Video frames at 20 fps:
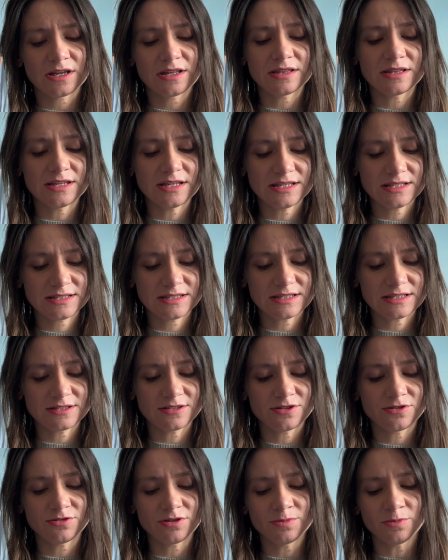This is
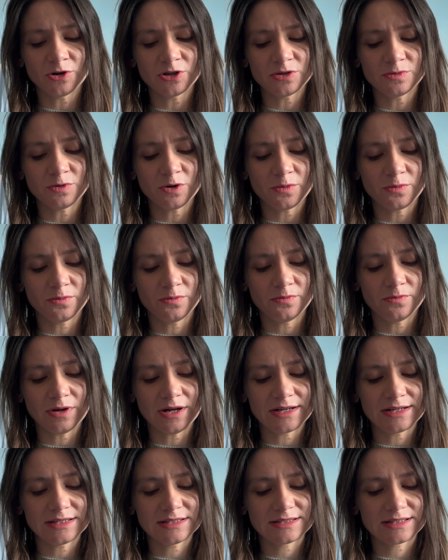the three-body problem,
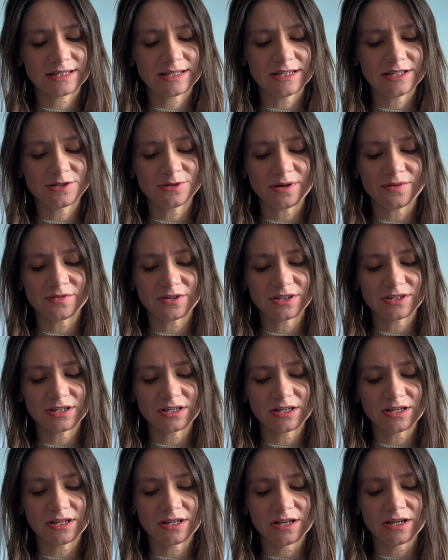and it's the key to
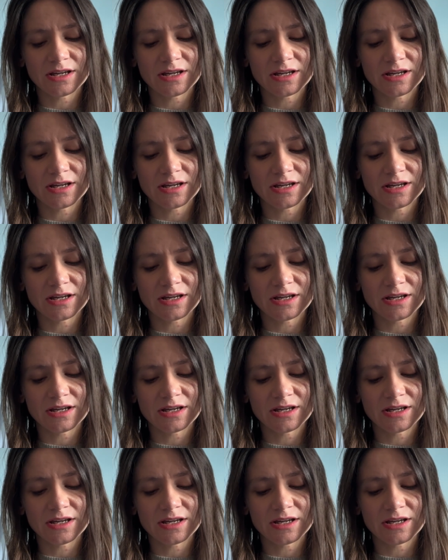everything.